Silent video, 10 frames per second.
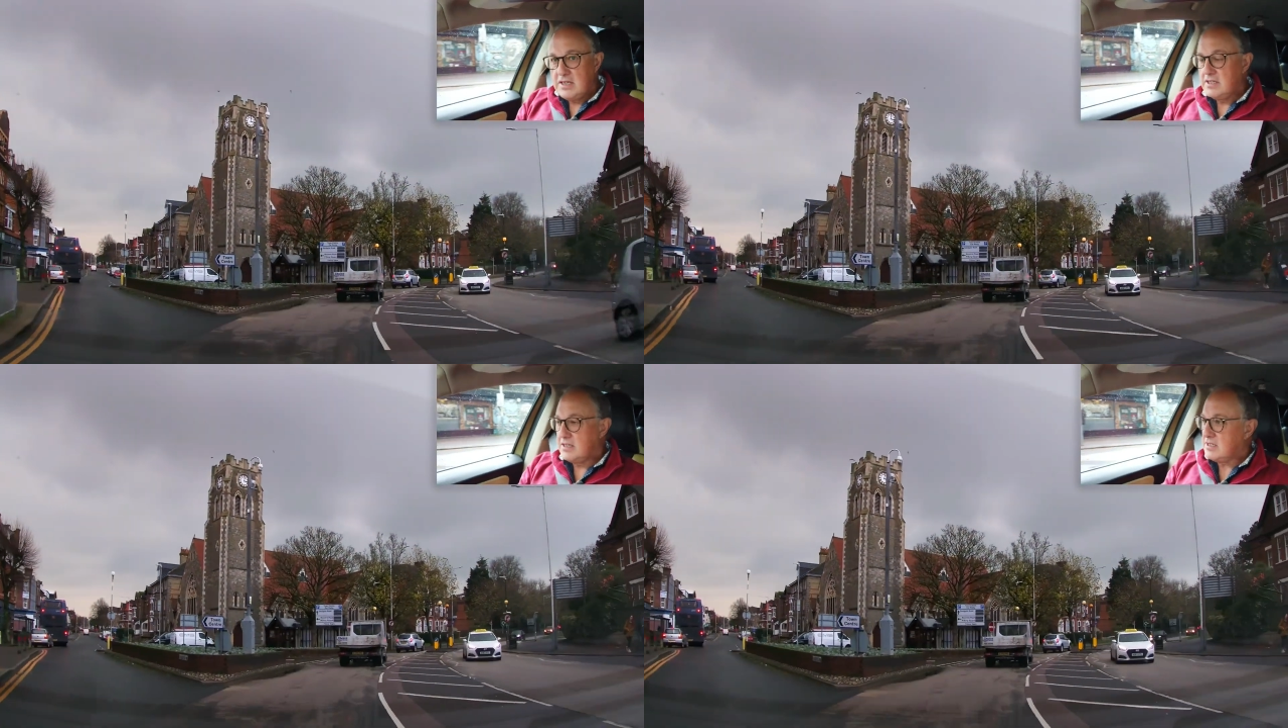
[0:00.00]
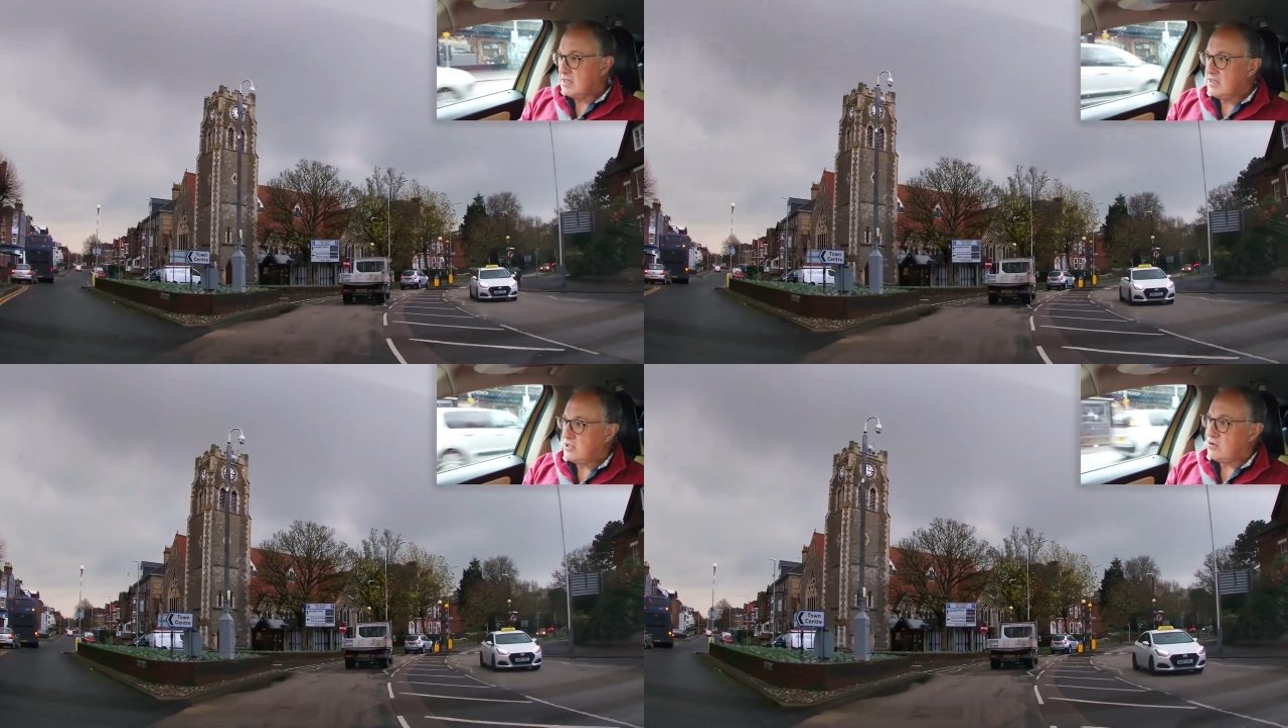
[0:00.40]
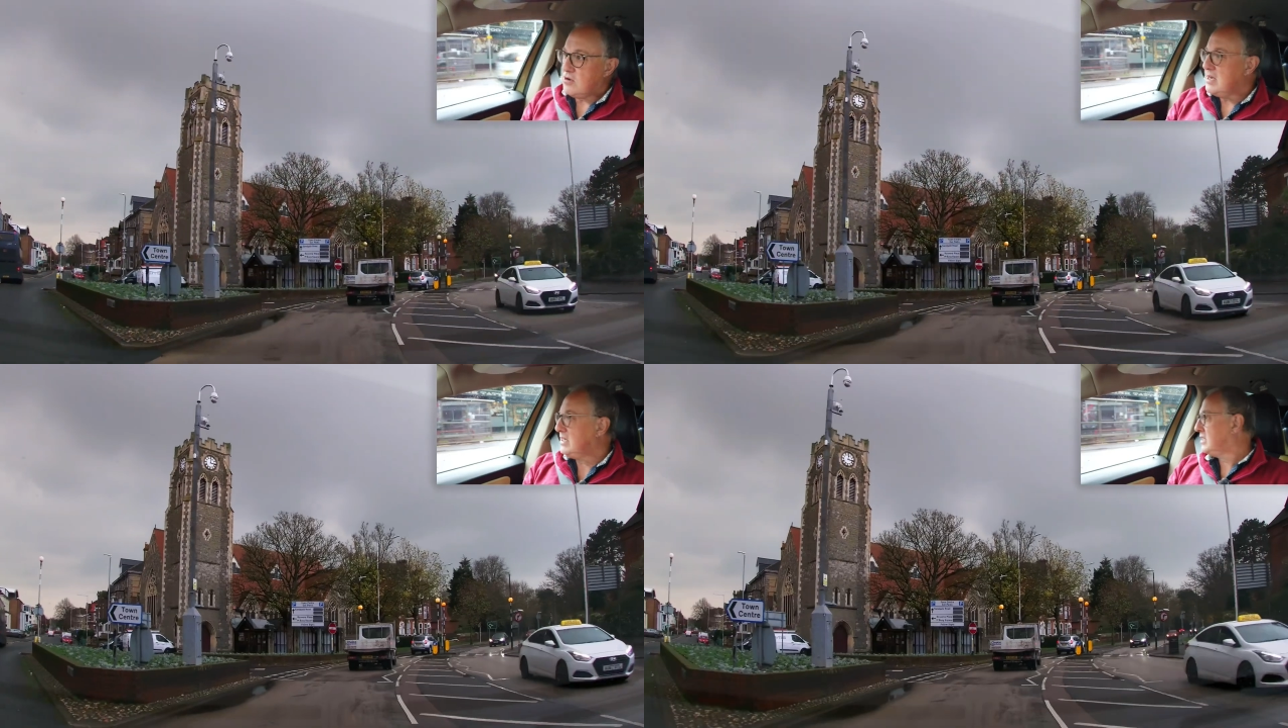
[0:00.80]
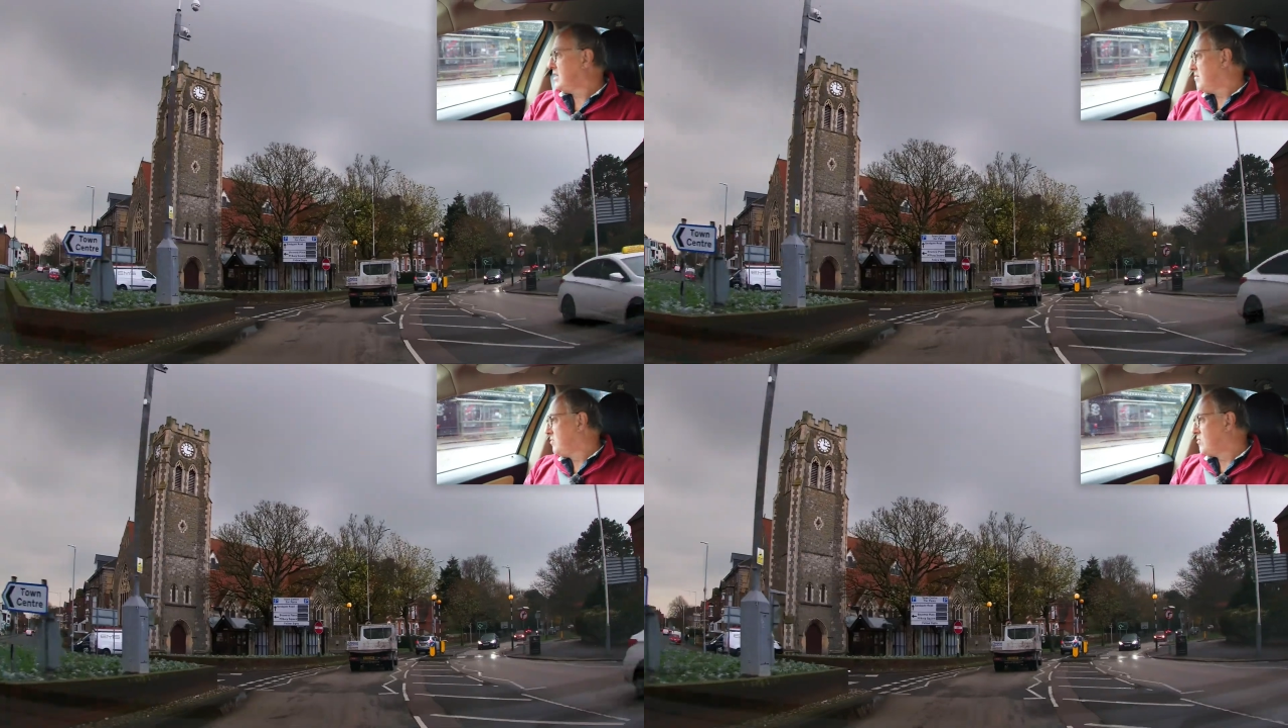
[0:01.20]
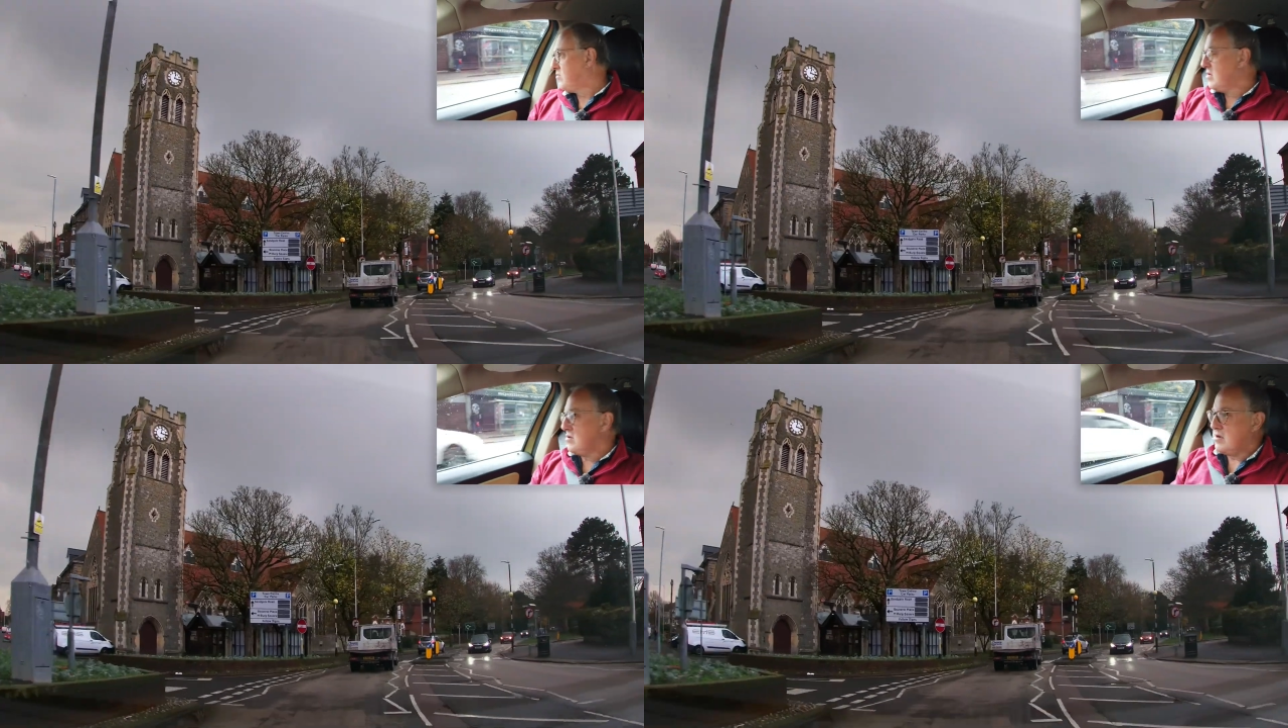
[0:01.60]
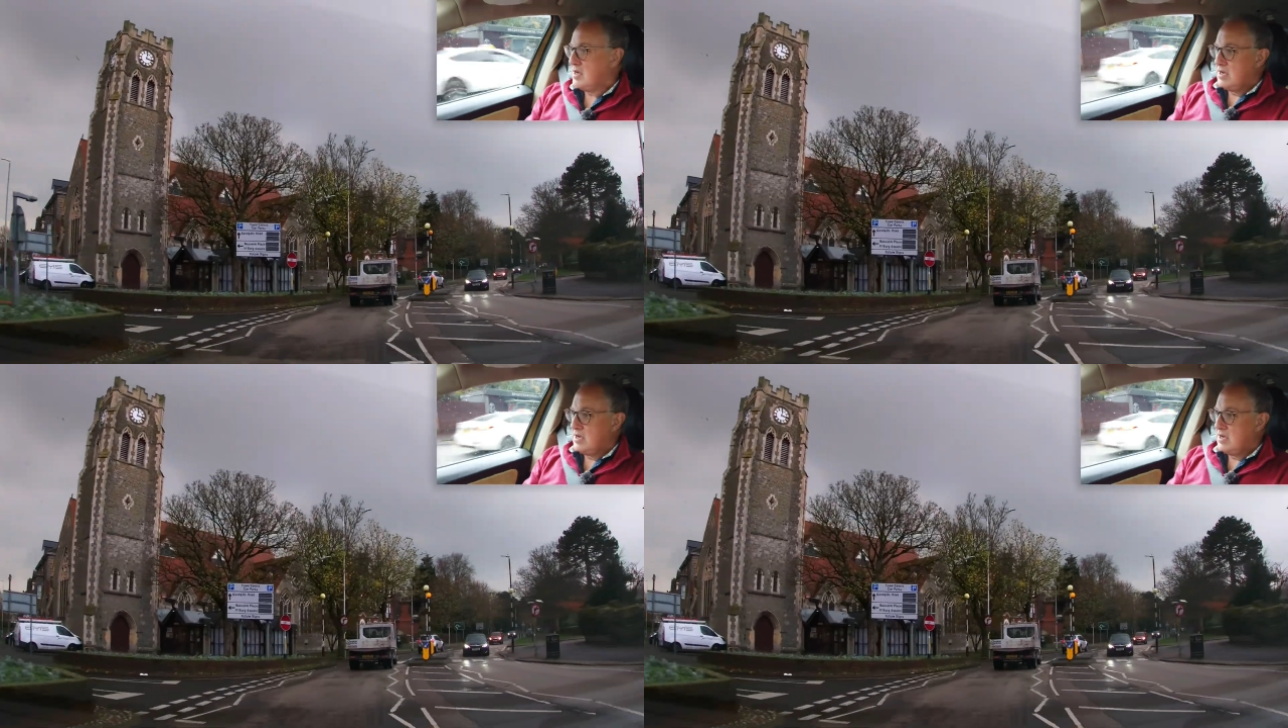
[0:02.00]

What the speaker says: The sun is trying to come through,